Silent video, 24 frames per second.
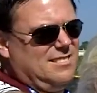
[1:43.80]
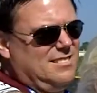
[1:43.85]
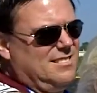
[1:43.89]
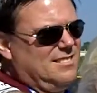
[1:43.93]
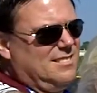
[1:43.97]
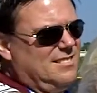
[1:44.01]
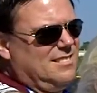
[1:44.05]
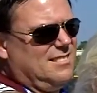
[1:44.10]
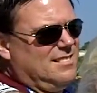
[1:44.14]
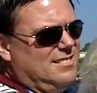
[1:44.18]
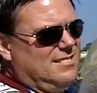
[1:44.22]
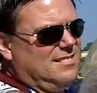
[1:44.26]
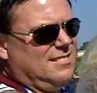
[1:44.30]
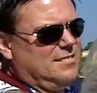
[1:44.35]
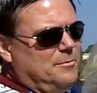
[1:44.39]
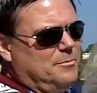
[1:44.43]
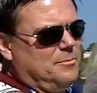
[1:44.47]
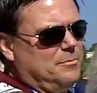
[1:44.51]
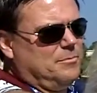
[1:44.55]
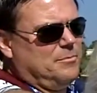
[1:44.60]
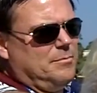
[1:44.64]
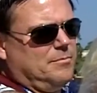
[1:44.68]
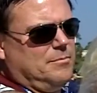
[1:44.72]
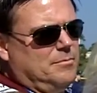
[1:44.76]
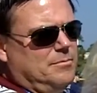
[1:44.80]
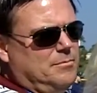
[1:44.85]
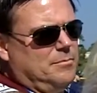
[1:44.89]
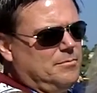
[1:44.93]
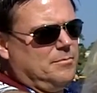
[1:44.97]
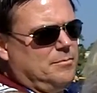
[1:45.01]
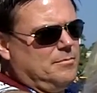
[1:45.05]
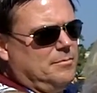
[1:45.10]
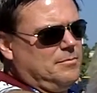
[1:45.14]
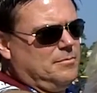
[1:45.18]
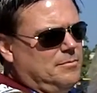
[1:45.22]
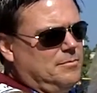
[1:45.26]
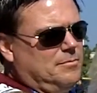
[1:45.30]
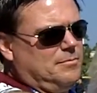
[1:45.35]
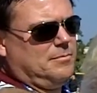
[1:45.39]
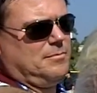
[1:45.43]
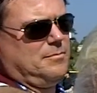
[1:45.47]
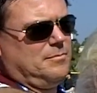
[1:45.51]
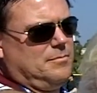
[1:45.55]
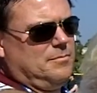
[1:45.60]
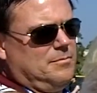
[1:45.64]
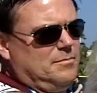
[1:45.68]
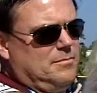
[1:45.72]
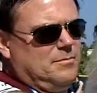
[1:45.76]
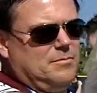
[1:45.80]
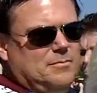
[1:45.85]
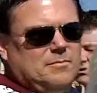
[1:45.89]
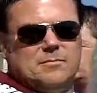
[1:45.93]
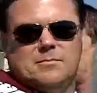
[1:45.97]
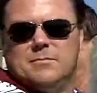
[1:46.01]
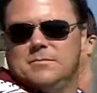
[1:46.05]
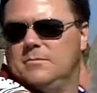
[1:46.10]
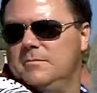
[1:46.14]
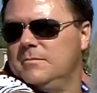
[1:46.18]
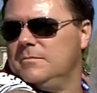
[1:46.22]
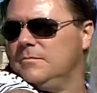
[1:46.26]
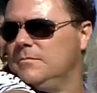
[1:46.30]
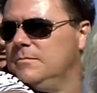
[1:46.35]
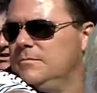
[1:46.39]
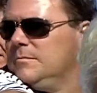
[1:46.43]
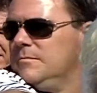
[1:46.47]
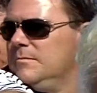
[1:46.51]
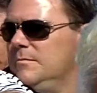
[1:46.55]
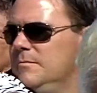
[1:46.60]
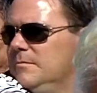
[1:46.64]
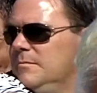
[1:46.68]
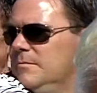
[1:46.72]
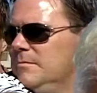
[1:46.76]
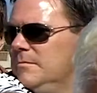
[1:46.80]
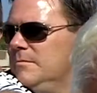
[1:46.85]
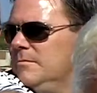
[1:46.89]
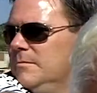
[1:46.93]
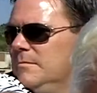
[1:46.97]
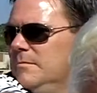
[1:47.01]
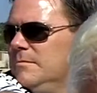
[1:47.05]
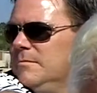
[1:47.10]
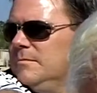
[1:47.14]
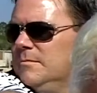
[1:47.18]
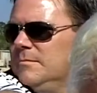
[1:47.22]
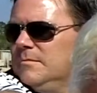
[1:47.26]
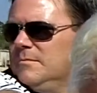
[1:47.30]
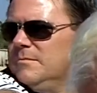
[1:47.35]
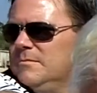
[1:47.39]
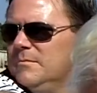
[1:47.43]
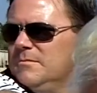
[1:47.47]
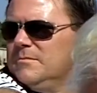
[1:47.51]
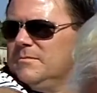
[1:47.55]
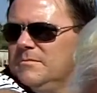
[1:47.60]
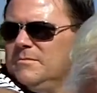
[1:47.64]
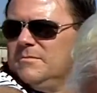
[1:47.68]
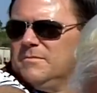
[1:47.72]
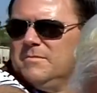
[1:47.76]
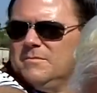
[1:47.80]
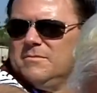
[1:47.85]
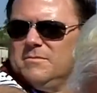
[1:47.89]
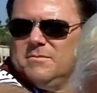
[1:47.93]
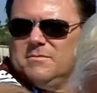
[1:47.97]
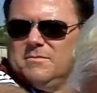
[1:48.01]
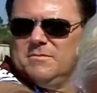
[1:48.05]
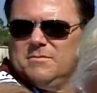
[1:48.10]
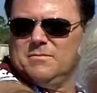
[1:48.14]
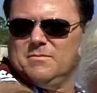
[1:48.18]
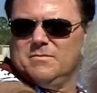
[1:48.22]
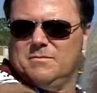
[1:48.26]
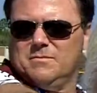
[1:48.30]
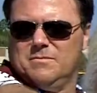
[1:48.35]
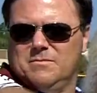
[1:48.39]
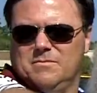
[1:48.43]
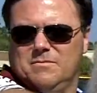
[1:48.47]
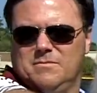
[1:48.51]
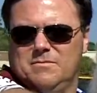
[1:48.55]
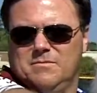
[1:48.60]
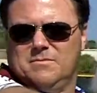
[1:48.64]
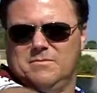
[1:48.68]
(silent)